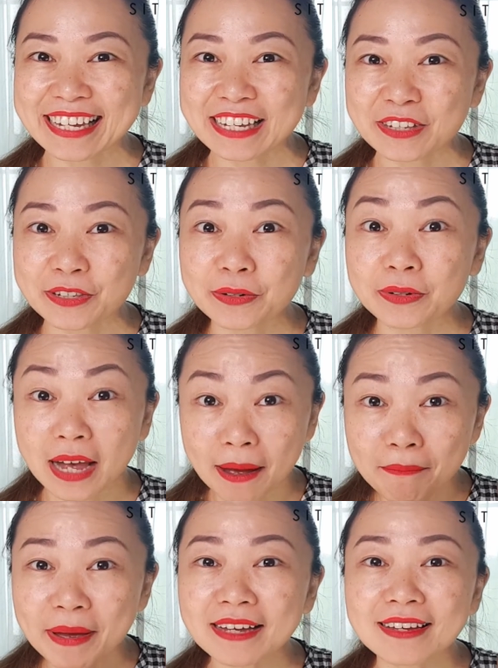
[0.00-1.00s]
So
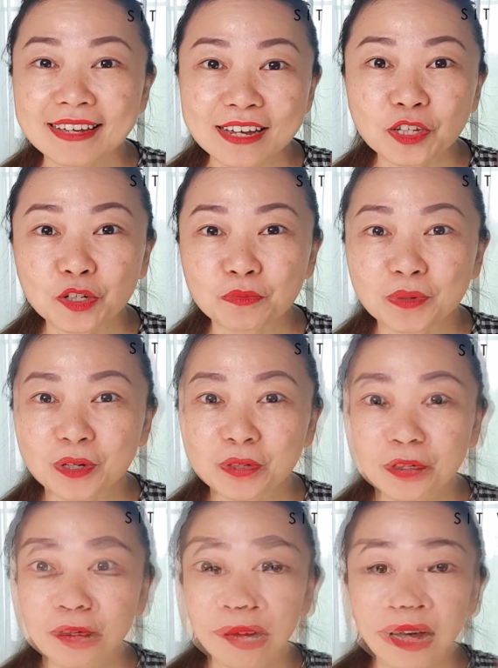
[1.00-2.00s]
come back again
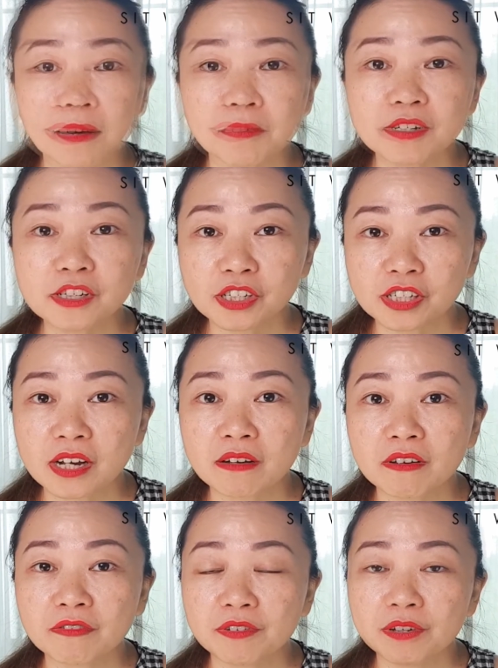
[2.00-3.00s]
tomorrow. I'm going to share
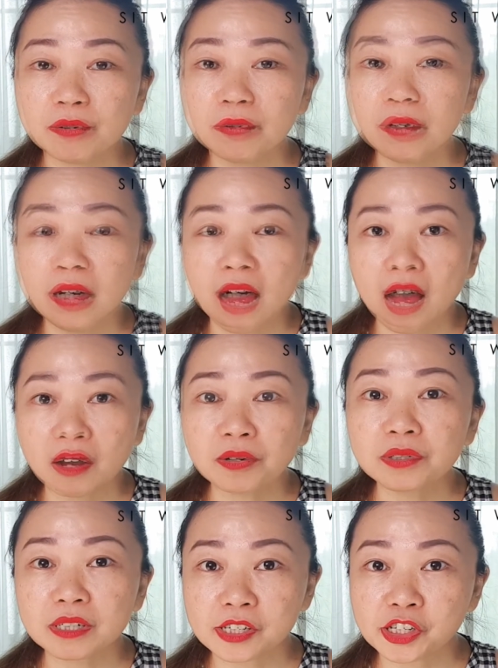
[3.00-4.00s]
with you how
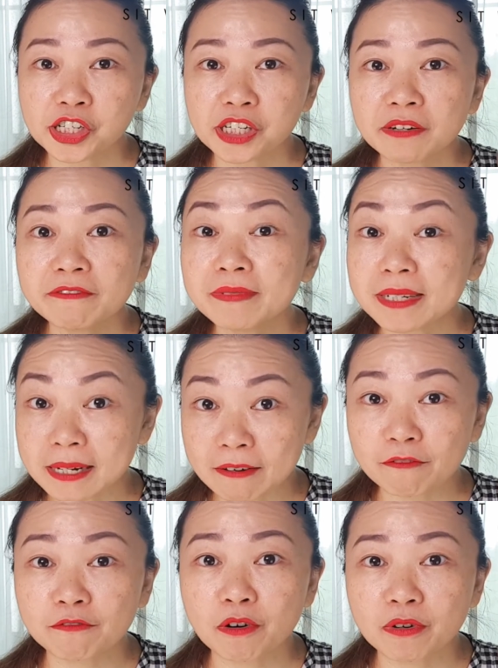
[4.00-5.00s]
to achieve deep
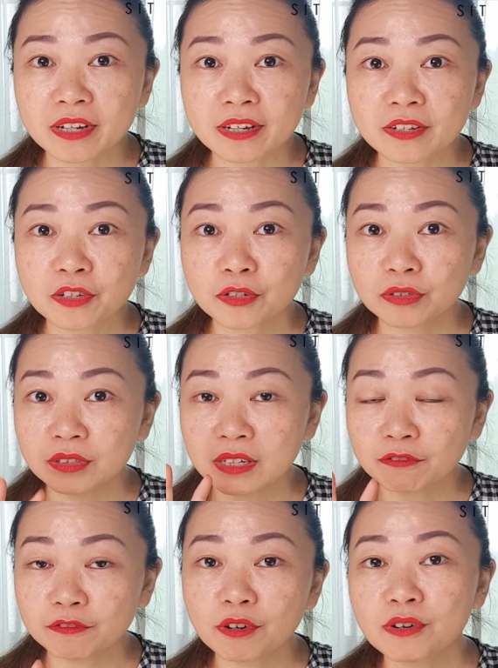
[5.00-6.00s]
focus through the
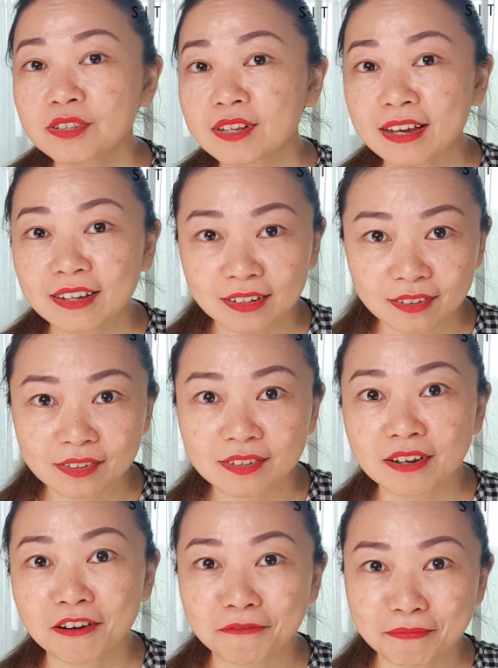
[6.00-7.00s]
4
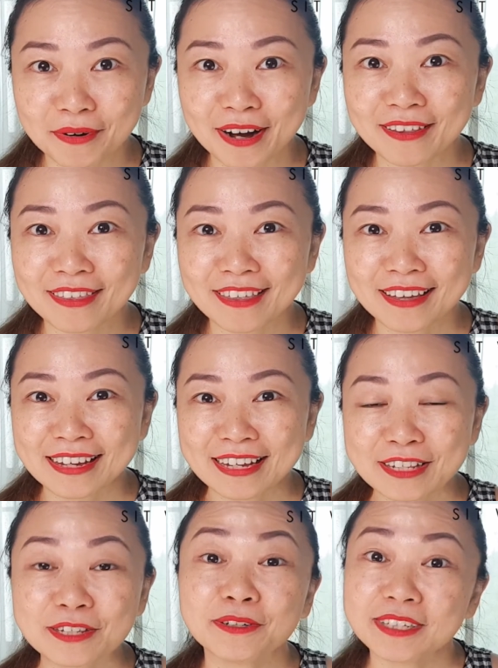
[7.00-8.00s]
cycles of breath.
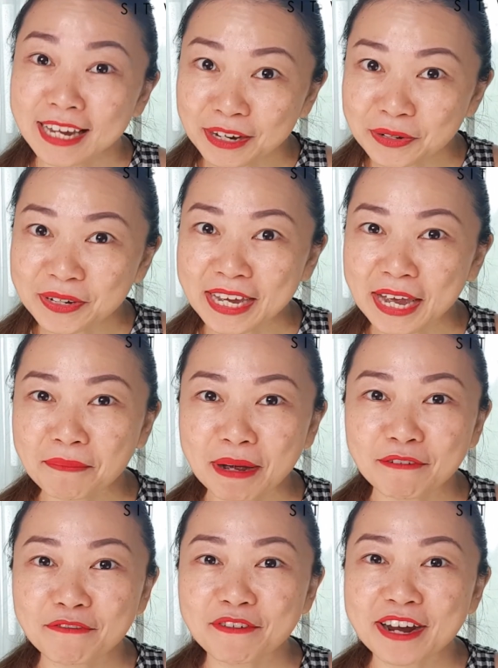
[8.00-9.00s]
So take good care,
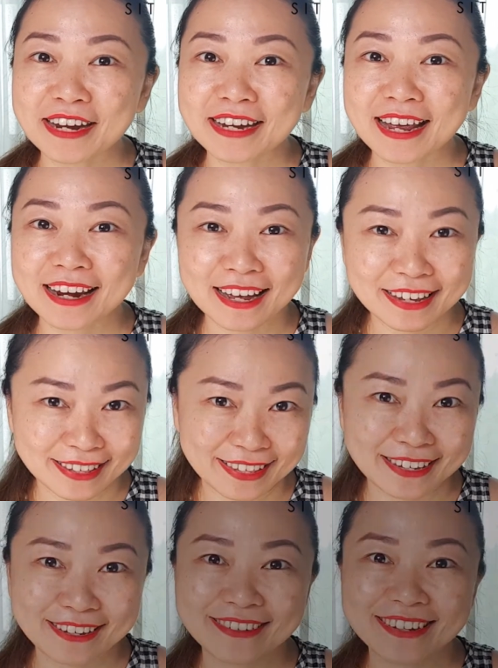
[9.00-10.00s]
my friend, and I see you